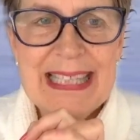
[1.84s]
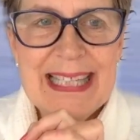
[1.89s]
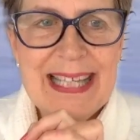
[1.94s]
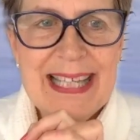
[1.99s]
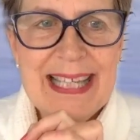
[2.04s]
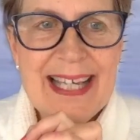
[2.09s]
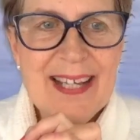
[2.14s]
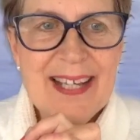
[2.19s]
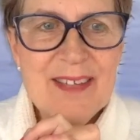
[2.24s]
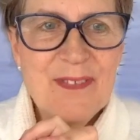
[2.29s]

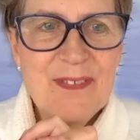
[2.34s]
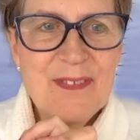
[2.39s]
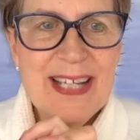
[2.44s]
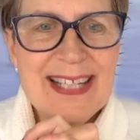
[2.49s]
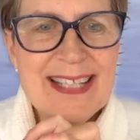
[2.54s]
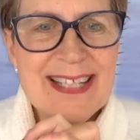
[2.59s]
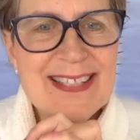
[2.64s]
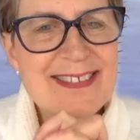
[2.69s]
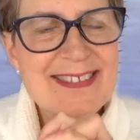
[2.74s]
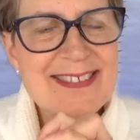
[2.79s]
Hey
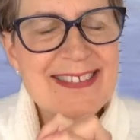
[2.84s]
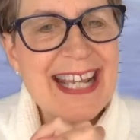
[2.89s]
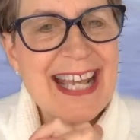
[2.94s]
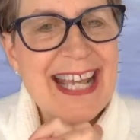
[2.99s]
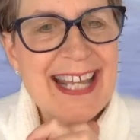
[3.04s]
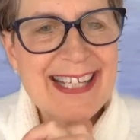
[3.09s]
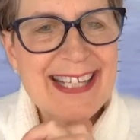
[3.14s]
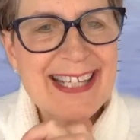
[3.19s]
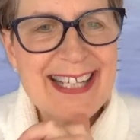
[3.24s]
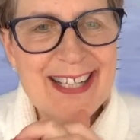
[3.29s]
friends,
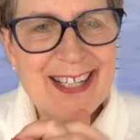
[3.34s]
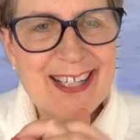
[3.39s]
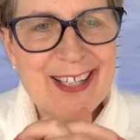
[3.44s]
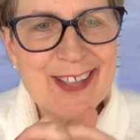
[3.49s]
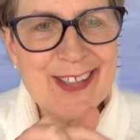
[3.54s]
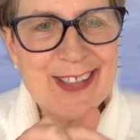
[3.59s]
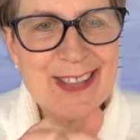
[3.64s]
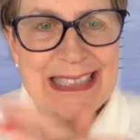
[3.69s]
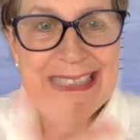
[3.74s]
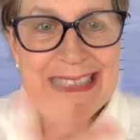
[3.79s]
Diana
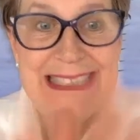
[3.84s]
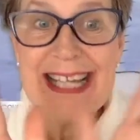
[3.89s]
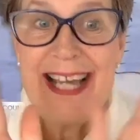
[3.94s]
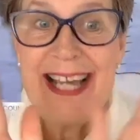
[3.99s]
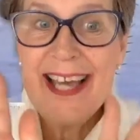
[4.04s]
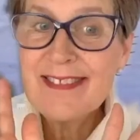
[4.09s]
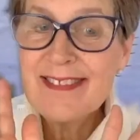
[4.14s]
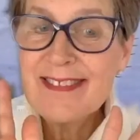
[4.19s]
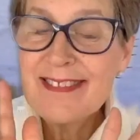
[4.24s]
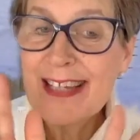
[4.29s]
here.
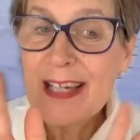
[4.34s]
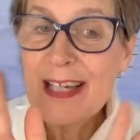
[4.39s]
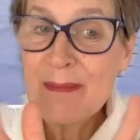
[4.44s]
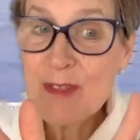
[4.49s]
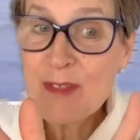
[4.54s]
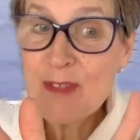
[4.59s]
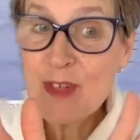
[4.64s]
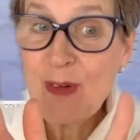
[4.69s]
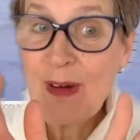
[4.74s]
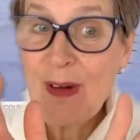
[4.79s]
Yes, I'm
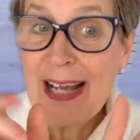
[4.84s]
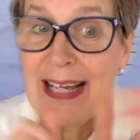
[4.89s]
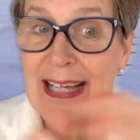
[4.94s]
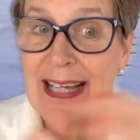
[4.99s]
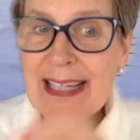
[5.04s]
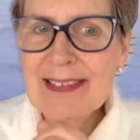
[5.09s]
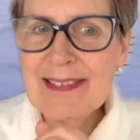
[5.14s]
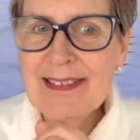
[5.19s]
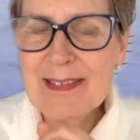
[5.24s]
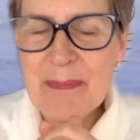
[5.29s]

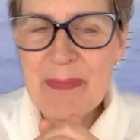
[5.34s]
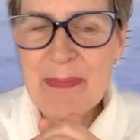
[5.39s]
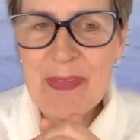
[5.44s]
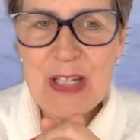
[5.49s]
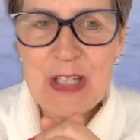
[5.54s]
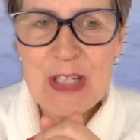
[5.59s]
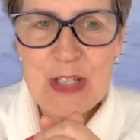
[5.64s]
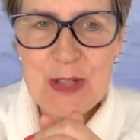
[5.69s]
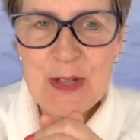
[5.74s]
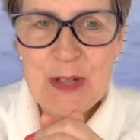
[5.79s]
trying
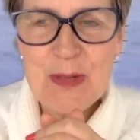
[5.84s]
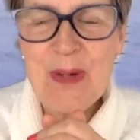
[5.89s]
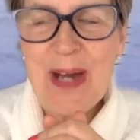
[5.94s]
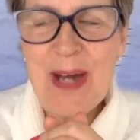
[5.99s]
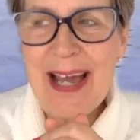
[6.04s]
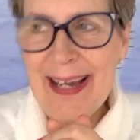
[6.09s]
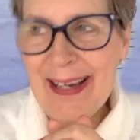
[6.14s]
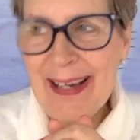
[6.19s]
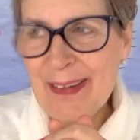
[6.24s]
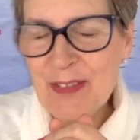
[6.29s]
something new
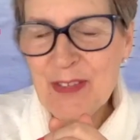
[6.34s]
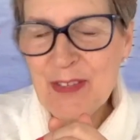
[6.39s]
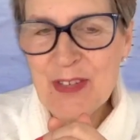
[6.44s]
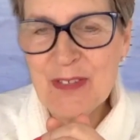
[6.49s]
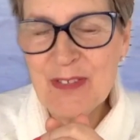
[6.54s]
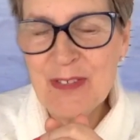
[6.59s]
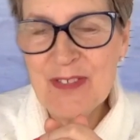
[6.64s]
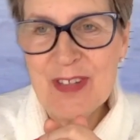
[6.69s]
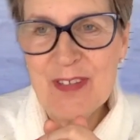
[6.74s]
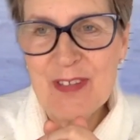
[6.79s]
out. You'll
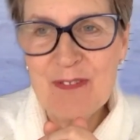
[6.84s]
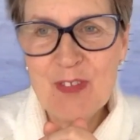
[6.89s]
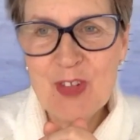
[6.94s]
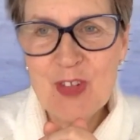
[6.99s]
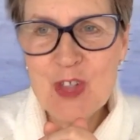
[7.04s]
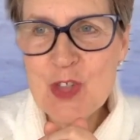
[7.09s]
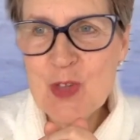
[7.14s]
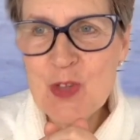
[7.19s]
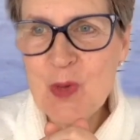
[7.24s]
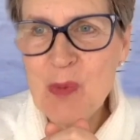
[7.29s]
see a
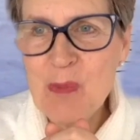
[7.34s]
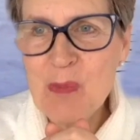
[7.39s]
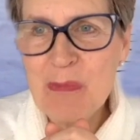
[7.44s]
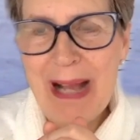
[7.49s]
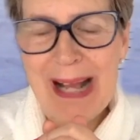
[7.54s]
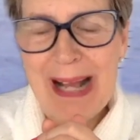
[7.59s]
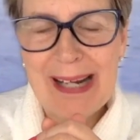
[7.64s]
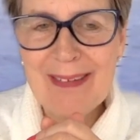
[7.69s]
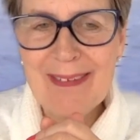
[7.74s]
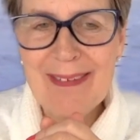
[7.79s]
virtual
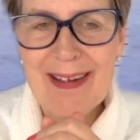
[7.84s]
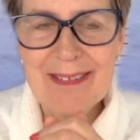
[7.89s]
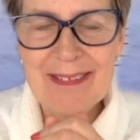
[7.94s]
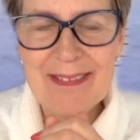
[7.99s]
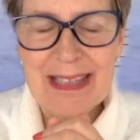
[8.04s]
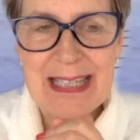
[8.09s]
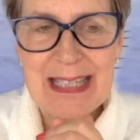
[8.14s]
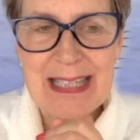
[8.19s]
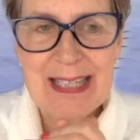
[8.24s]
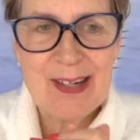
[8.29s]
background
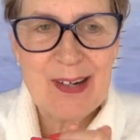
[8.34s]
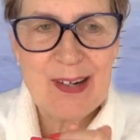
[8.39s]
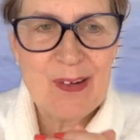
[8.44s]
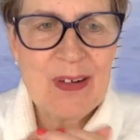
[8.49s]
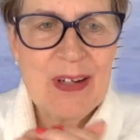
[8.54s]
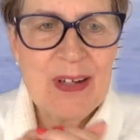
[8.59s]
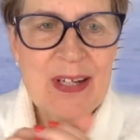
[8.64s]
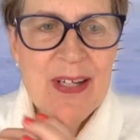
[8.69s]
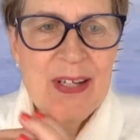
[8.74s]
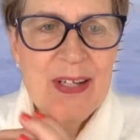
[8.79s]
here.
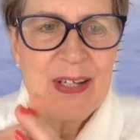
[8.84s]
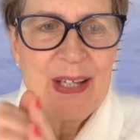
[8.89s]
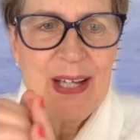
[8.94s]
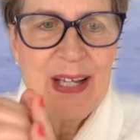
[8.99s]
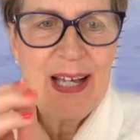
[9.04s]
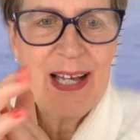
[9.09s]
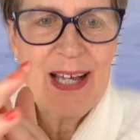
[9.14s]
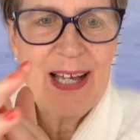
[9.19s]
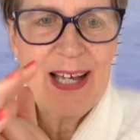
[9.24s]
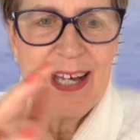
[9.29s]

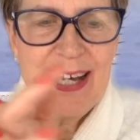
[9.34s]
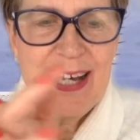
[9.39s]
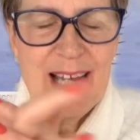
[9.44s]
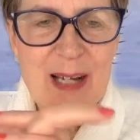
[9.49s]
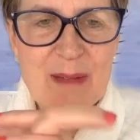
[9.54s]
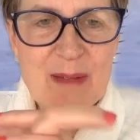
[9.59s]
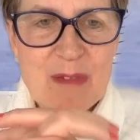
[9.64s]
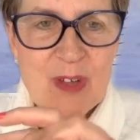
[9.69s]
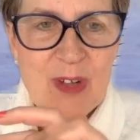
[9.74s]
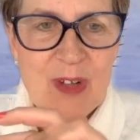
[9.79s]
Uh,
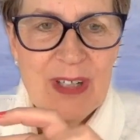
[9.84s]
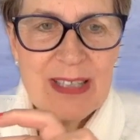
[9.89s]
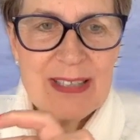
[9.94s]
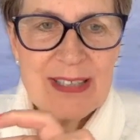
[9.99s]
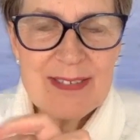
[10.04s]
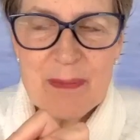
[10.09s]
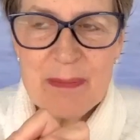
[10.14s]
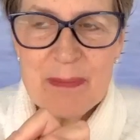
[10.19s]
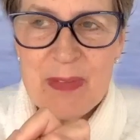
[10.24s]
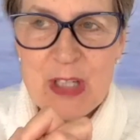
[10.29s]
I'm trying
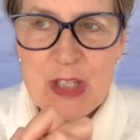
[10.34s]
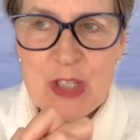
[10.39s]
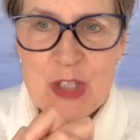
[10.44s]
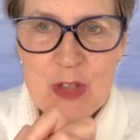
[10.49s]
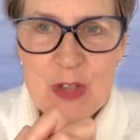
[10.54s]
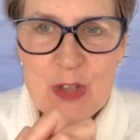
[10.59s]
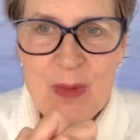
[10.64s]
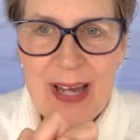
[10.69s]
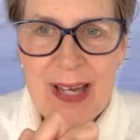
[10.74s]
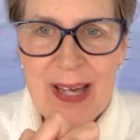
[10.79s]
something
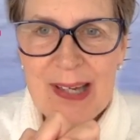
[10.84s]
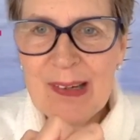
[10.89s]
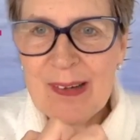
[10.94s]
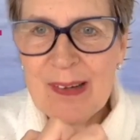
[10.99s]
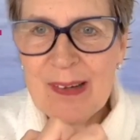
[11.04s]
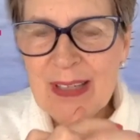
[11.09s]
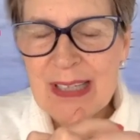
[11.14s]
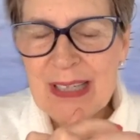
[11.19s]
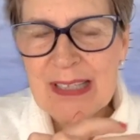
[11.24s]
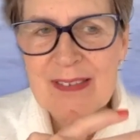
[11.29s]
new
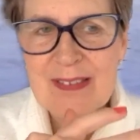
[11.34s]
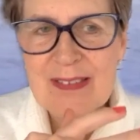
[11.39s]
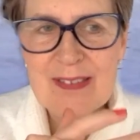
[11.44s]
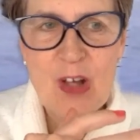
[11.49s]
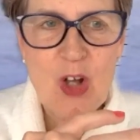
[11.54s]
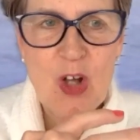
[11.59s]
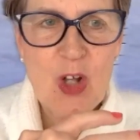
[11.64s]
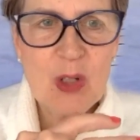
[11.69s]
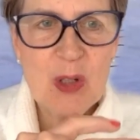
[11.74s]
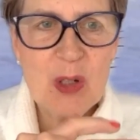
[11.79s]
out. It's
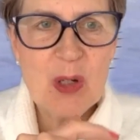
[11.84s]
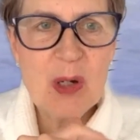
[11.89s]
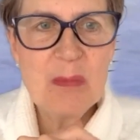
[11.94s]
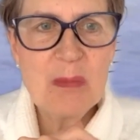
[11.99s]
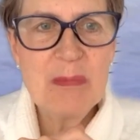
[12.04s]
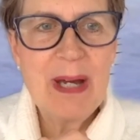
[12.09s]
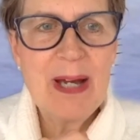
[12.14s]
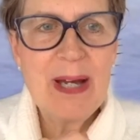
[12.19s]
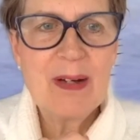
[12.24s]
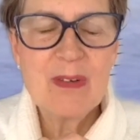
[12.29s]
all
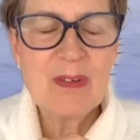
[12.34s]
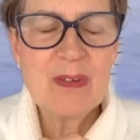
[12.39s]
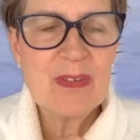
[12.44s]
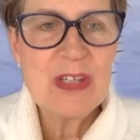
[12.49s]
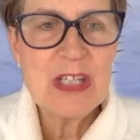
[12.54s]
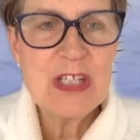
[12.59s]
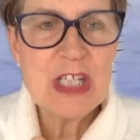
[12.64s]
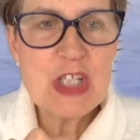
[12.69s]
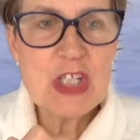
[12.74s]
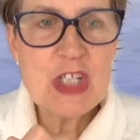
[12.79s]
about
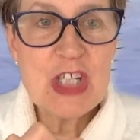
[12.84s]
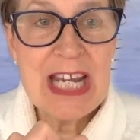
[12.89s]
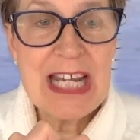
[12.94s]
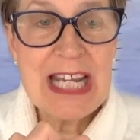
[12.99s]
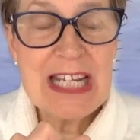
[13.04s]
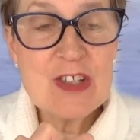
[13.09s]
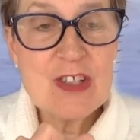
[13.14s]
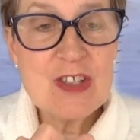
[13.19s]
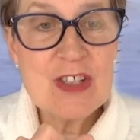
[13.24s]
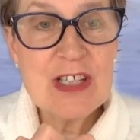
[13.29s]
the
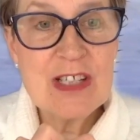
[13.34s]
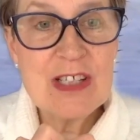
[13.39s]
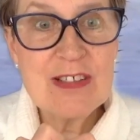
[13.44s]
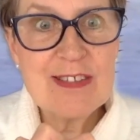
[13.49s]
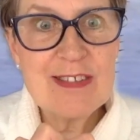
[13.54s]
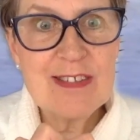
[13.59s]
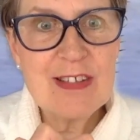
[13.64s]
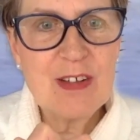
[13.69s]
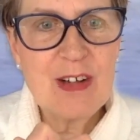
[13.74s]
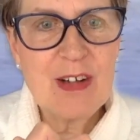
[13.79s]
changes
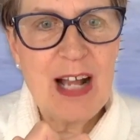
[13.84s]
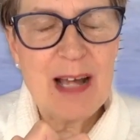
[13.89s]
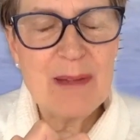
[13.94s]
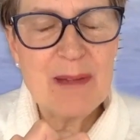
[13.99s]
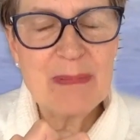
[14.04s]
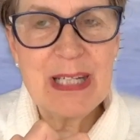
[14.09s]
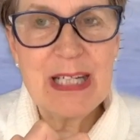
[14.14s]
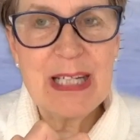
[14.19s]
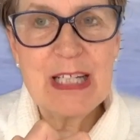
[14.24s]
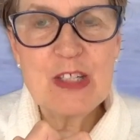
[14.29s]
that are
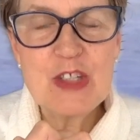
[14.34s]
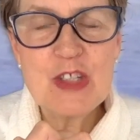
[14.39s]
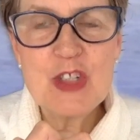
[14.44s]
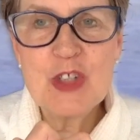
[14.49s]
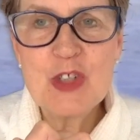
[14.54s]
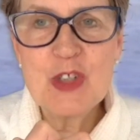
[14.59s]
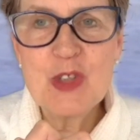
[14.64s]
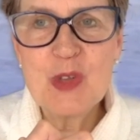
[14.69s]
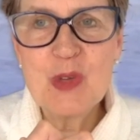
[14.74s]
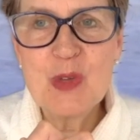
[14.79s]
happening
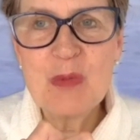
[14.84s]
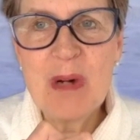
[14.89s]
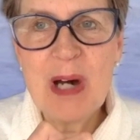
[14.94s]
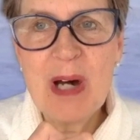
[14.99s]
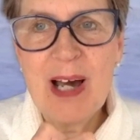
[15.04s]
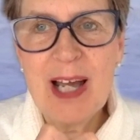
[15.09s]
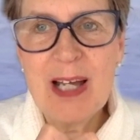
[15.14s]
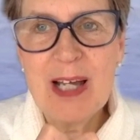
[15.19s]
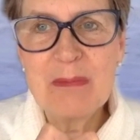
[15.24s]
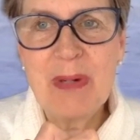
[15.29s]
to
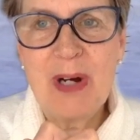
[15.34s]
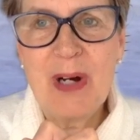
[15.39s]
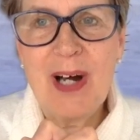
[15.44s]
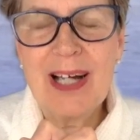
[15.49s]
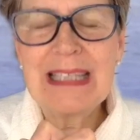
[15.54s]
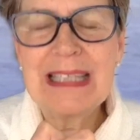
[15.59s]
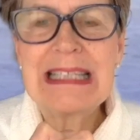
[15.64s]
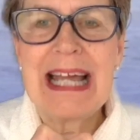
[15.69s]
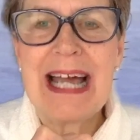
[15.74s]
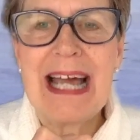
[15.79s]
my
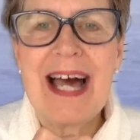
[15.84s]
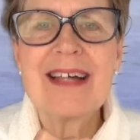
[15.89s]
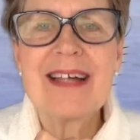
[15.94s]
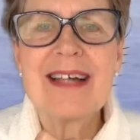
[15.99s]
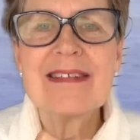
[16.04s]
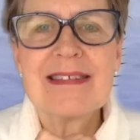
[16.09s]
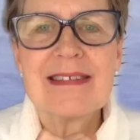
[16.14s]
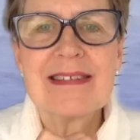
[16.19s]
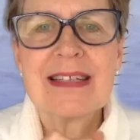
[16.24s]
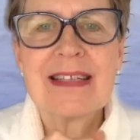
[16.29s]
podcast